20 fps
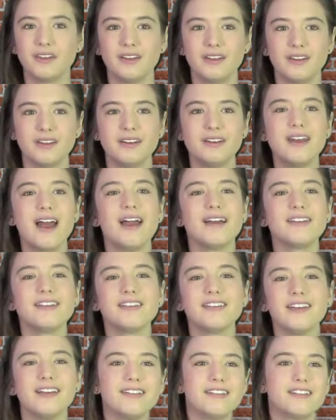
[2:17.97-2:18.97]
Next,
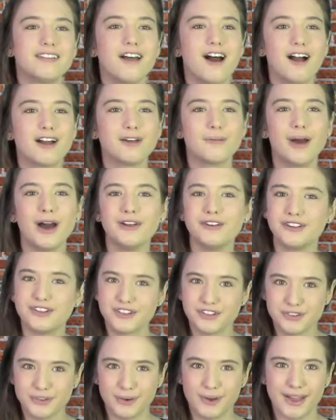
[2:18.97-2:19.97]
let's talk about
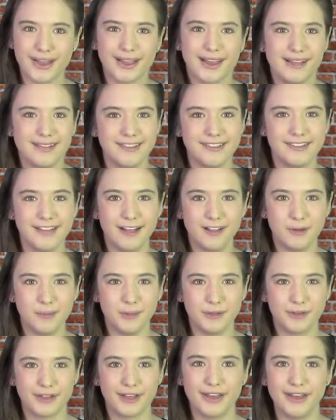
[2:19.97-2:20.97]
destroying
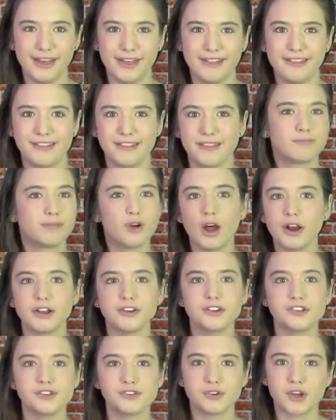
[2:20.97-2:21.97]
unsellable goods. Product
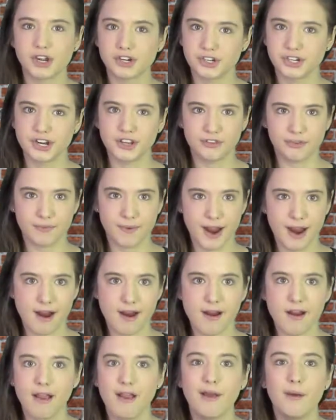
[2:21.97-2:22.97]
destruction is
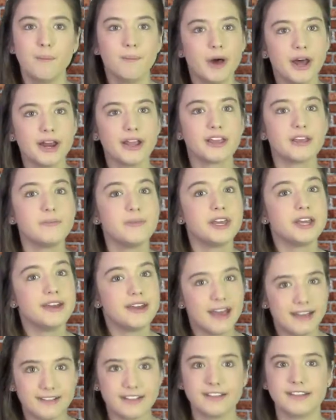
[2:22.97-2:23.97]
rare, but it can be a
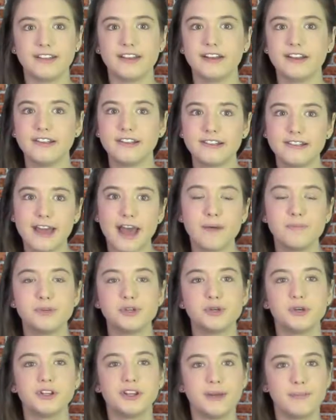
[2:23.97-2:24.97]
necessary step
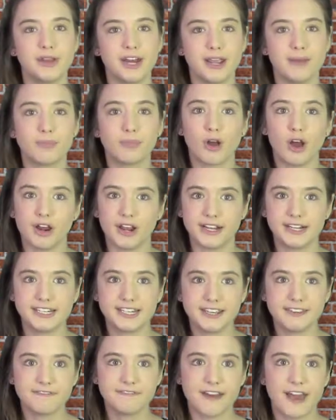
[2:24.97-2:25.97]
to eliminate product
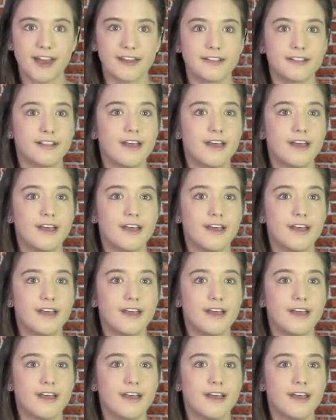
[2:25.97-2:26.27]
defects.